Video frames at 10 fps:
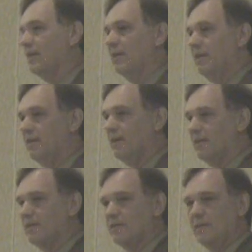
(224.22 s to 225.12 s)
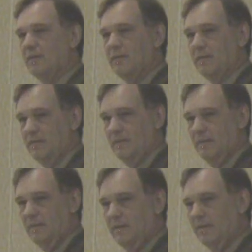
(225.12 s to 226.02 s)
Their ideology
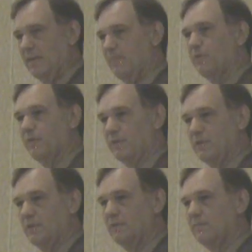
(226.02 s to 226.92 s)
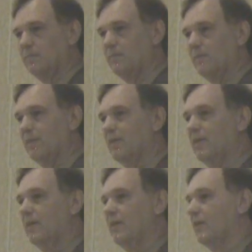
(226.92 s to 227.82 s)
comes first.
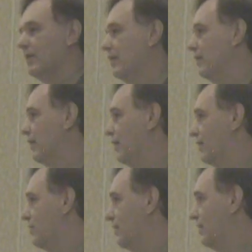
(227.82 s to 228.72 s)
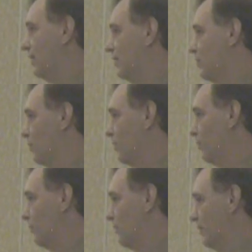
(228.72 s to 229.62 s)
Their ideology is more
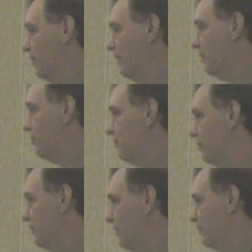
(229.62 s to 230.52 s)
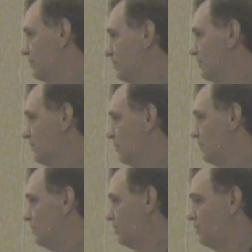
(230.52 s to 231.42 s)
important than the truth.
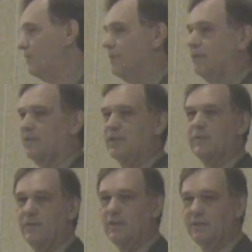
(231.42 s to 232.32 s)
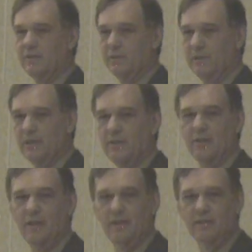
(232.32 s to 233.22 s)
Truth is inconvenient to an
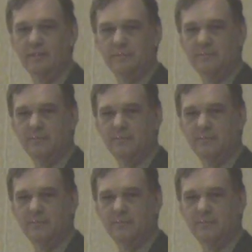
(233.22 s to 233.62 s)
ideologue.